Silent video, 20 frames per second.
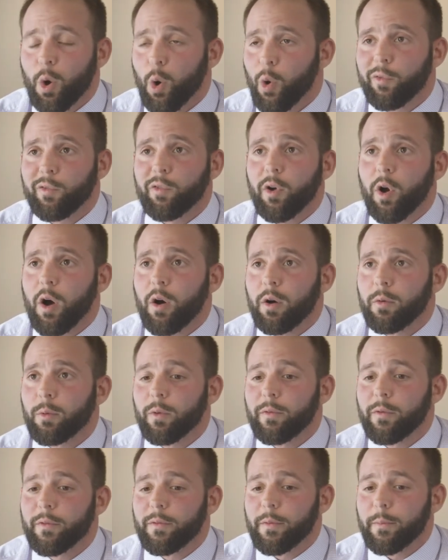overall
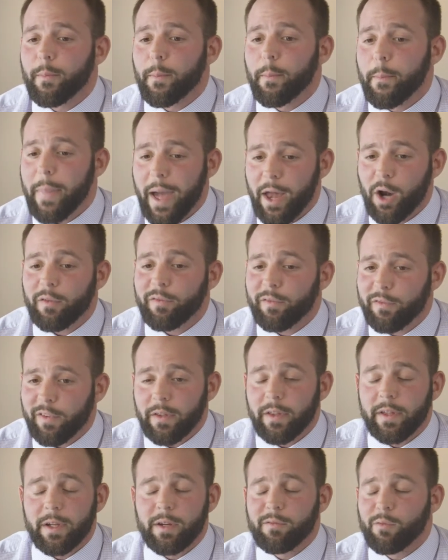better
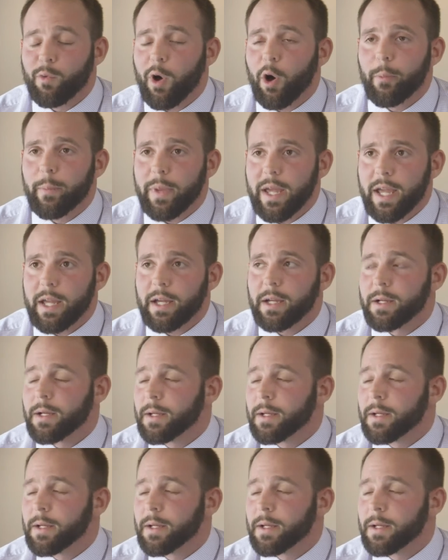feeling of well-being